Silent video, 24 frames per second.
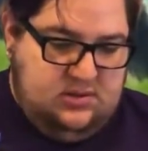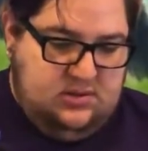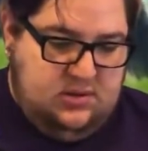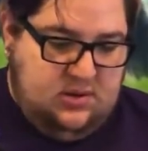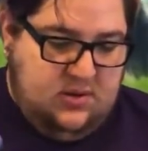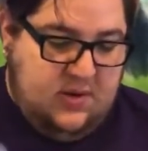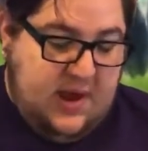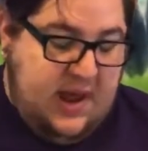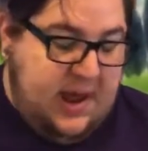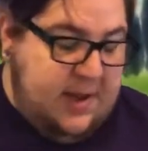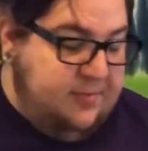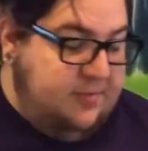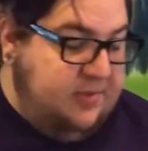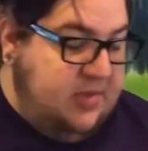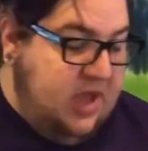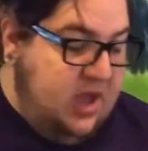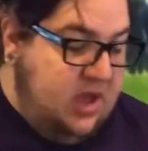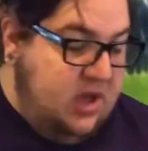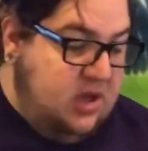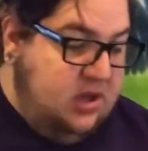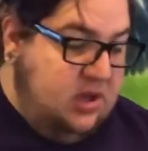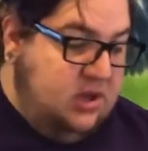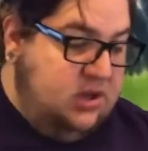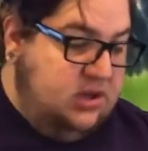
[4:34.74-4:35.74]
Okay,
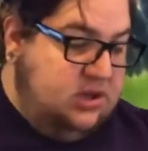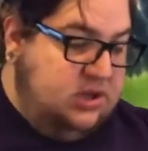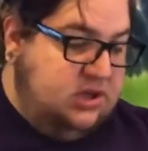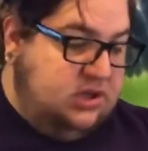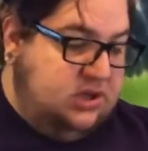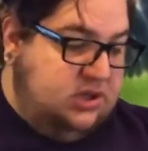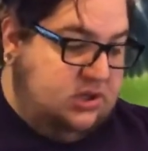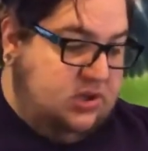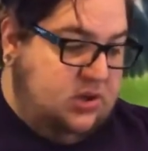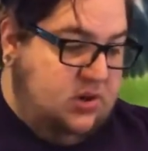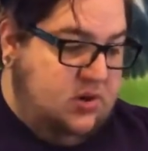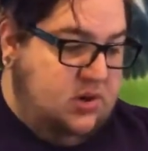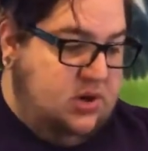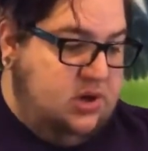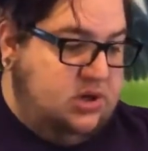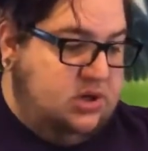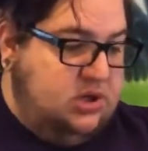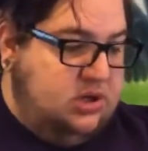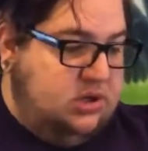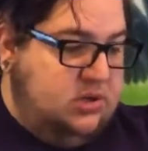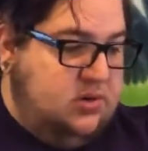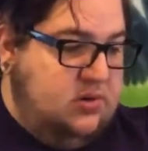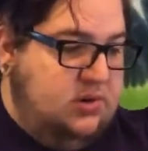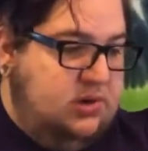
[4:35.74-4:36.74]
so you're
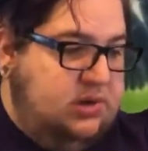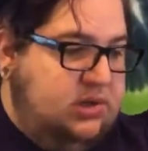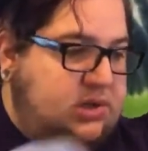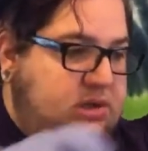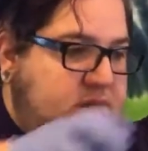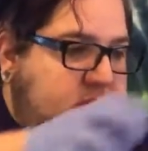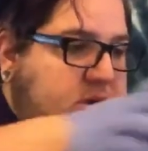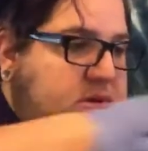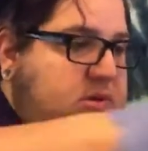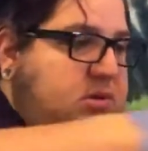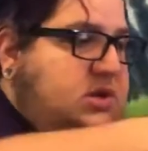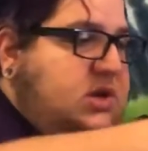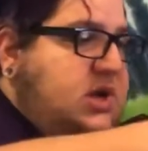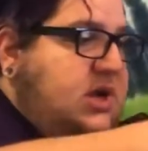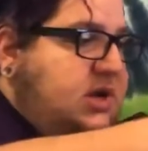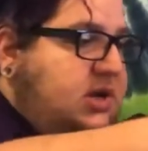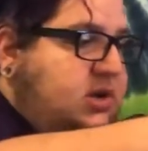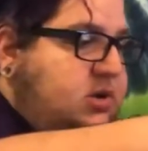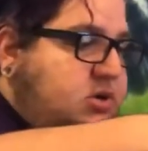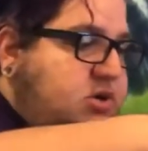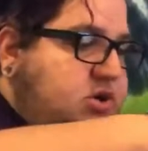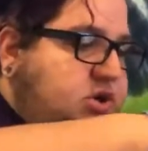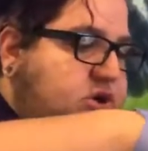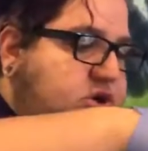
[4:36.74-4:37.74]
just going to take
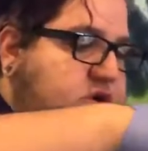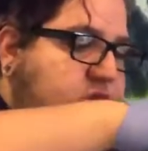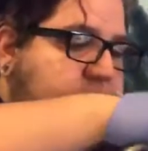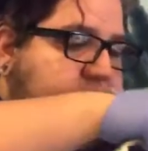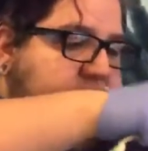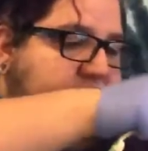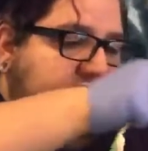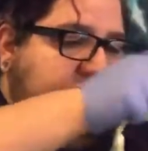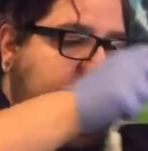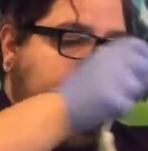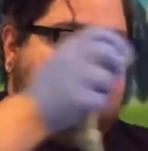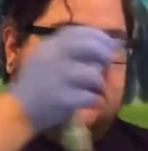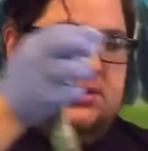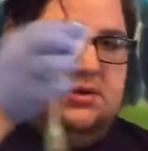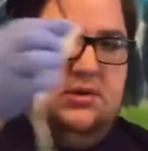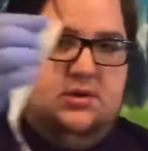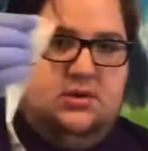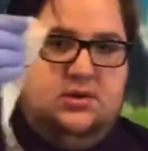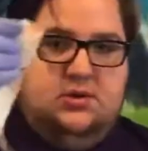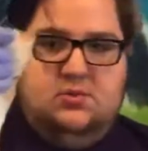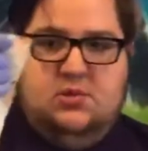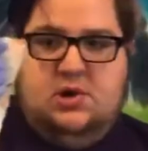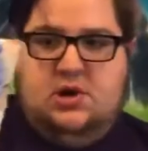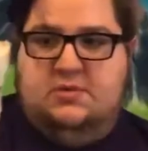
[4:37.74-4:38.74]
your strips,
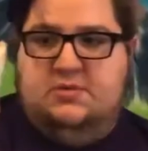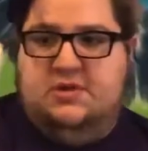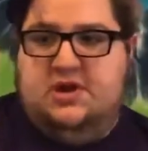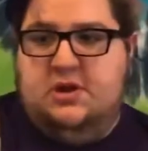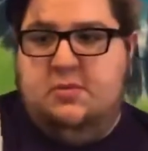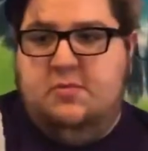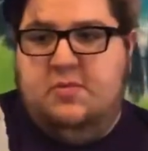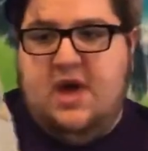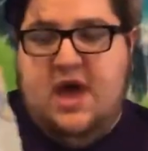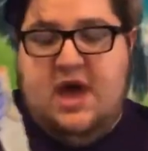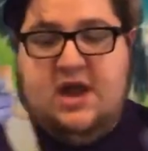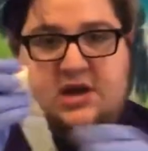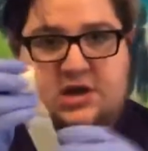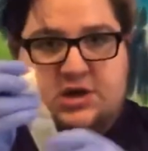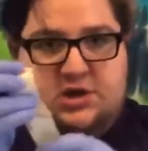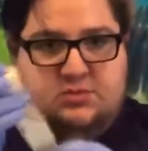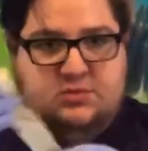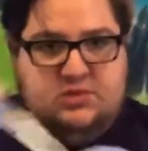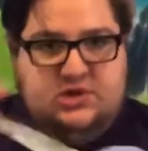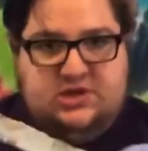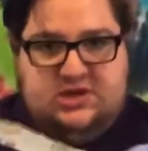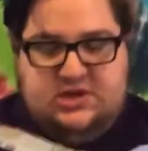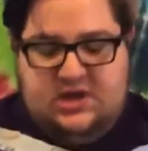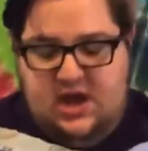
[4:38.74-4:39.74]
you want them in a
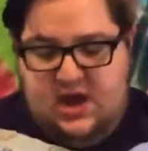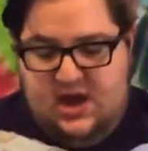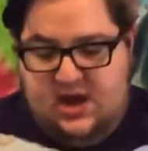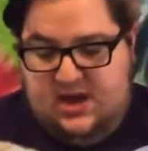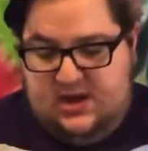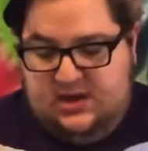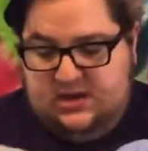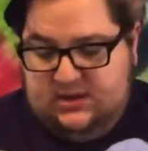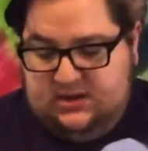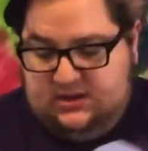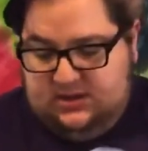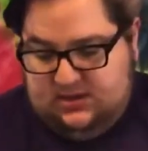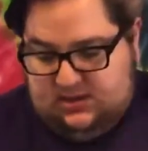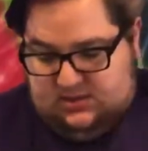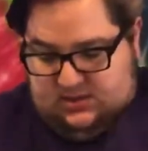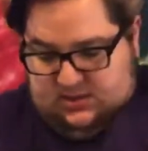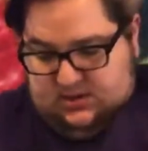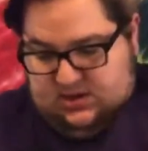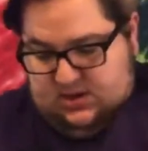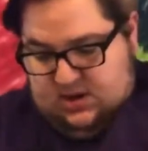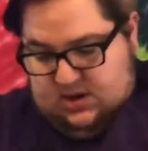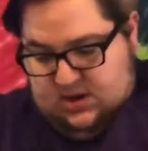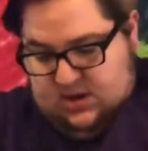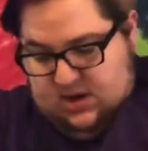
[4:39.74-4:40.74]
manageable size.
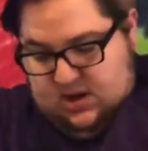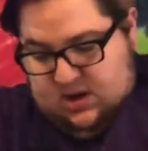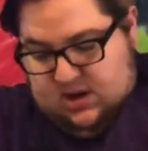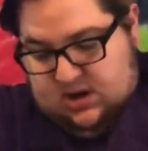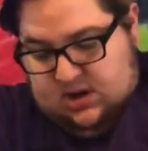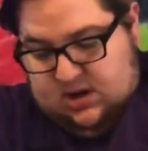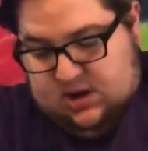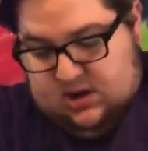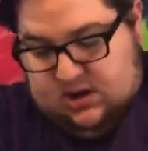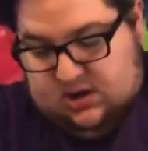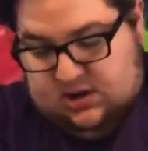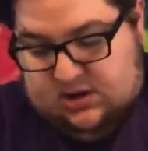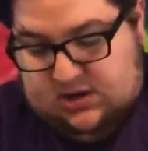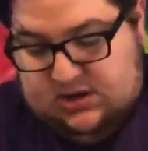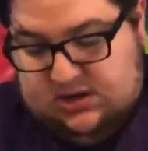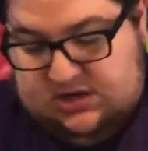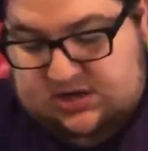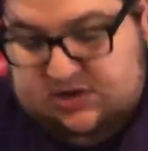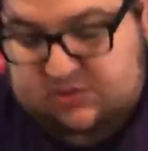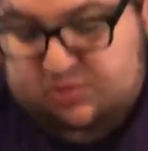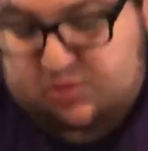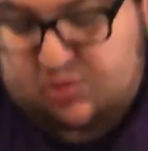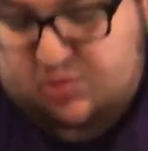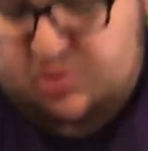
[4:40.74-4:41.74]
You're going to
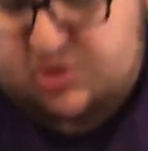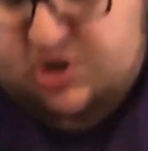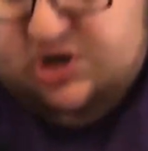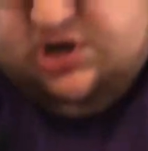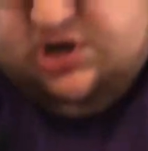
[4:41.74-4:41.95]
dip them in